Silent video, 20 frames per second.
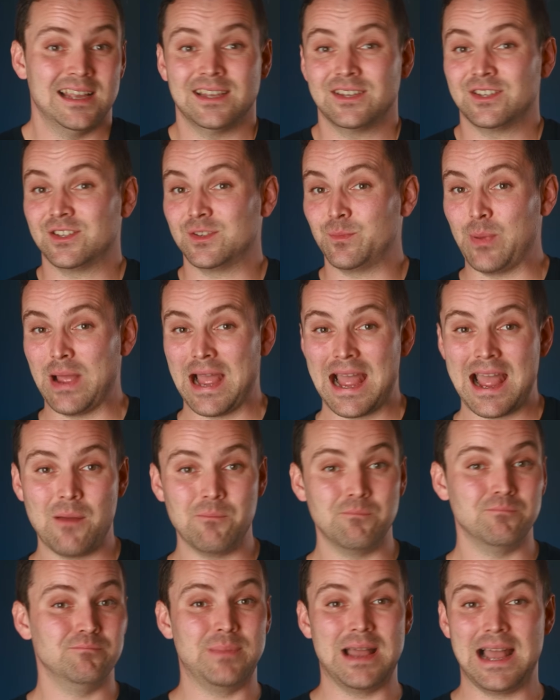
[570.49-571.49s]

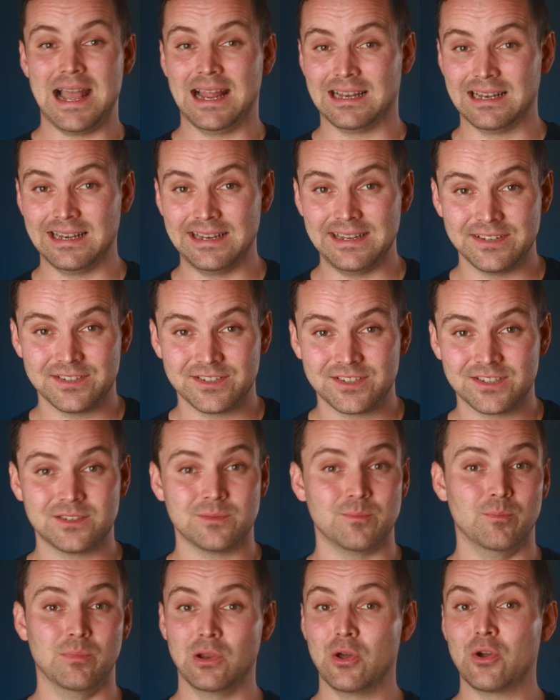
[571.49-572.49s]
spam, bad
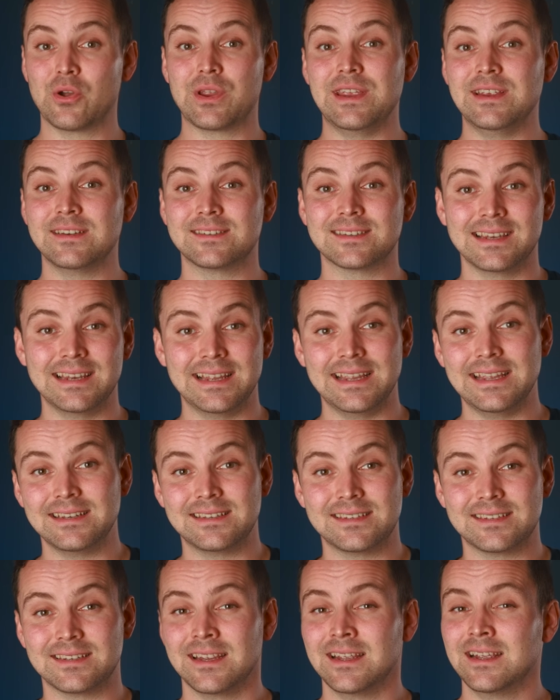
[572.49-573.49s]
list, block hist
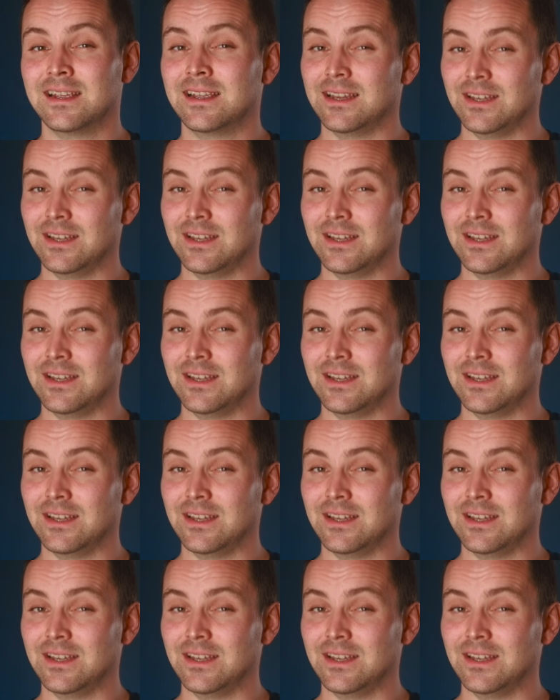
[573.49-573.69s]
lit,